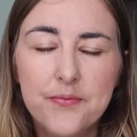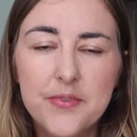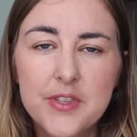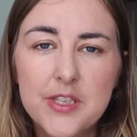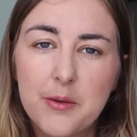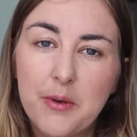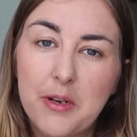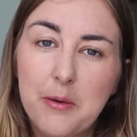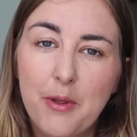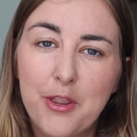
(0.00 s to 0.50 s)

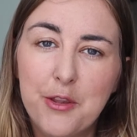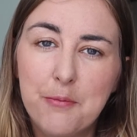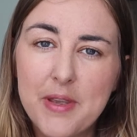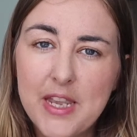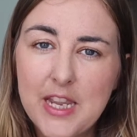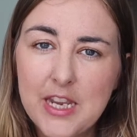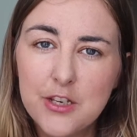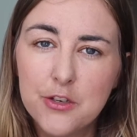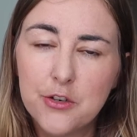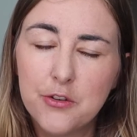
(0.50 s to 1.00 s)
So when I'm on the
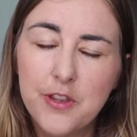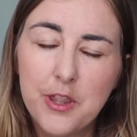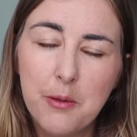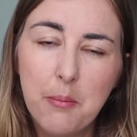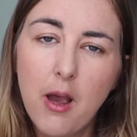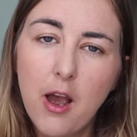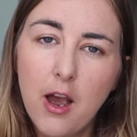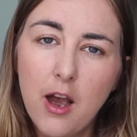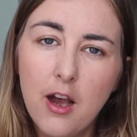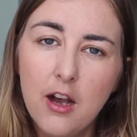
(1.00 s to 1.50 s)
beach or in the
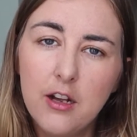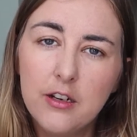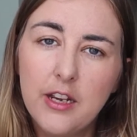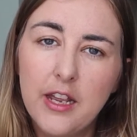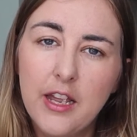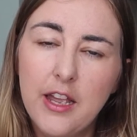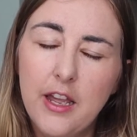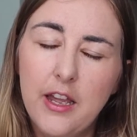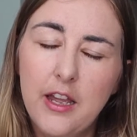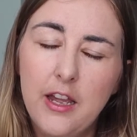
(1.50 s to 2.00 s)
park,
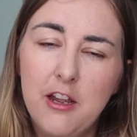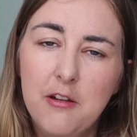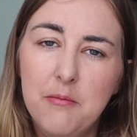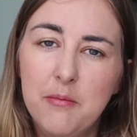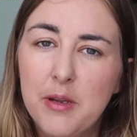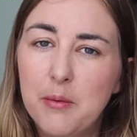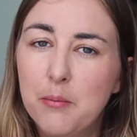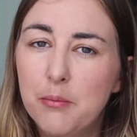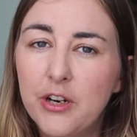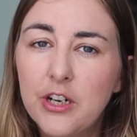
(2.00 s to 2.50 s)

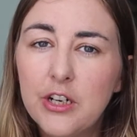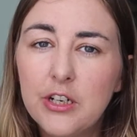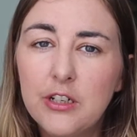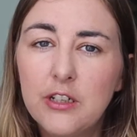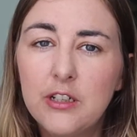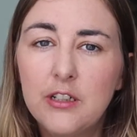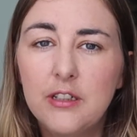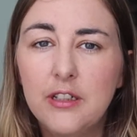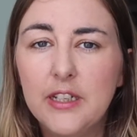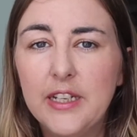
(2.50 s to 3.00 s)
in
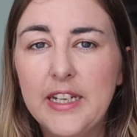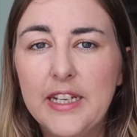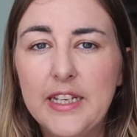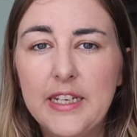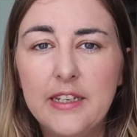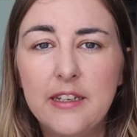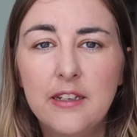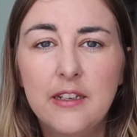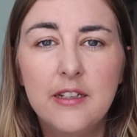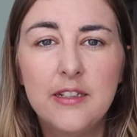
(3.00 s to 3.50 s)
Brickell,
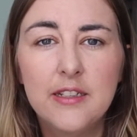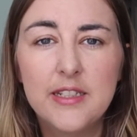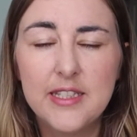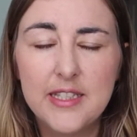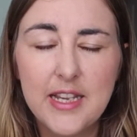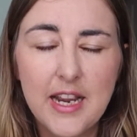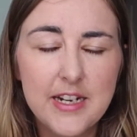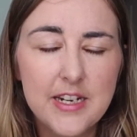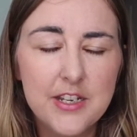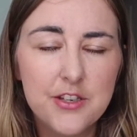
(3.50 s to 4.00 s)
in
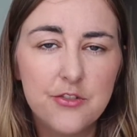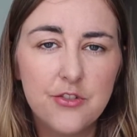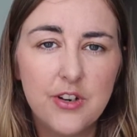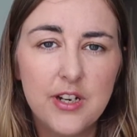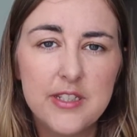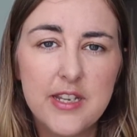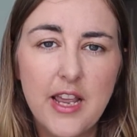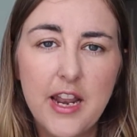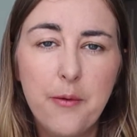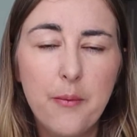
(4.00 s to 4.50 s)
Design
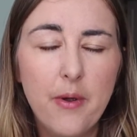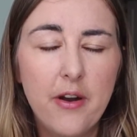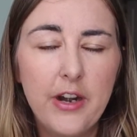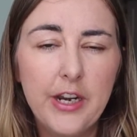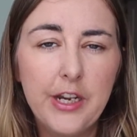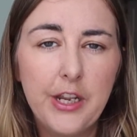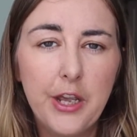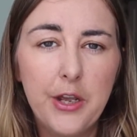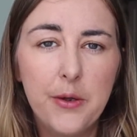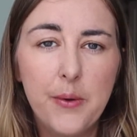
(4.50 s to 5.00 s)
District, anywhere
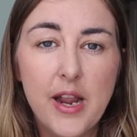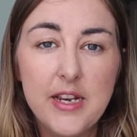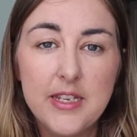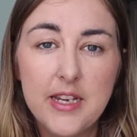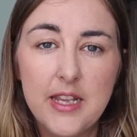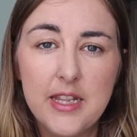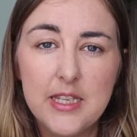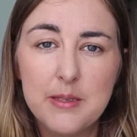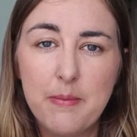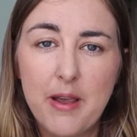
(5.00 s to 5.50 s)
I go, I
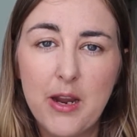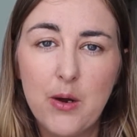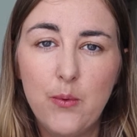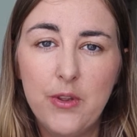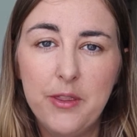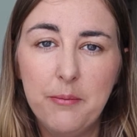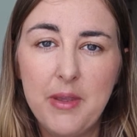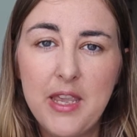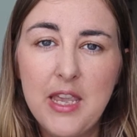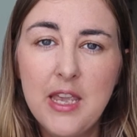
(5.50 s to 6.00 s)
take this bag
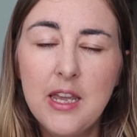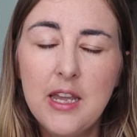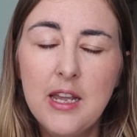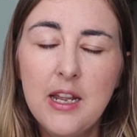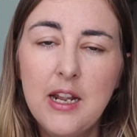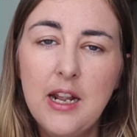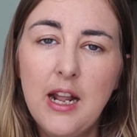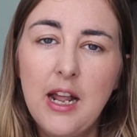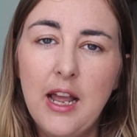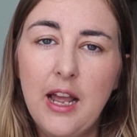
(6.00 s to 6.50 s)
with me
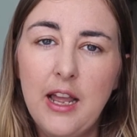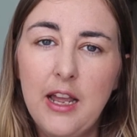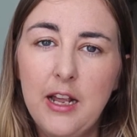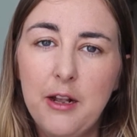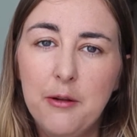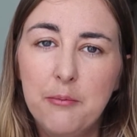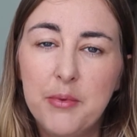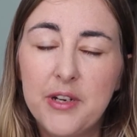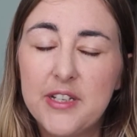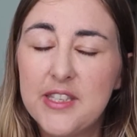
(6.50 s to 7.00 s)

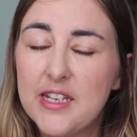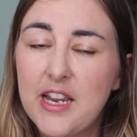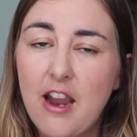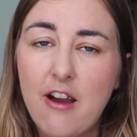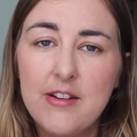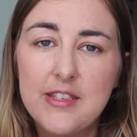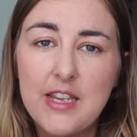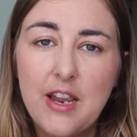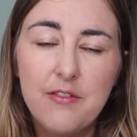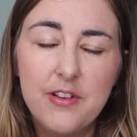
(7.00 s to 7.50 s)
because it
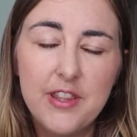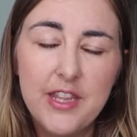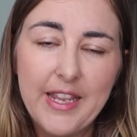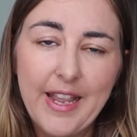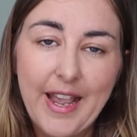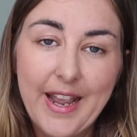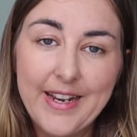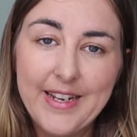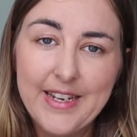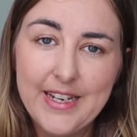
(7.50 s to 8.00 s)
carries
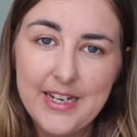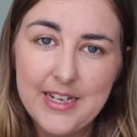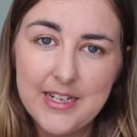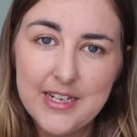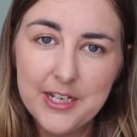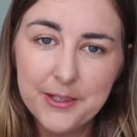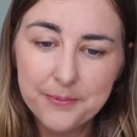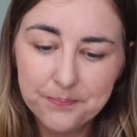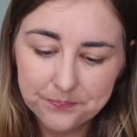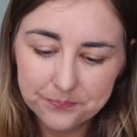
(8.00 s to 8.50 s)
everything I need.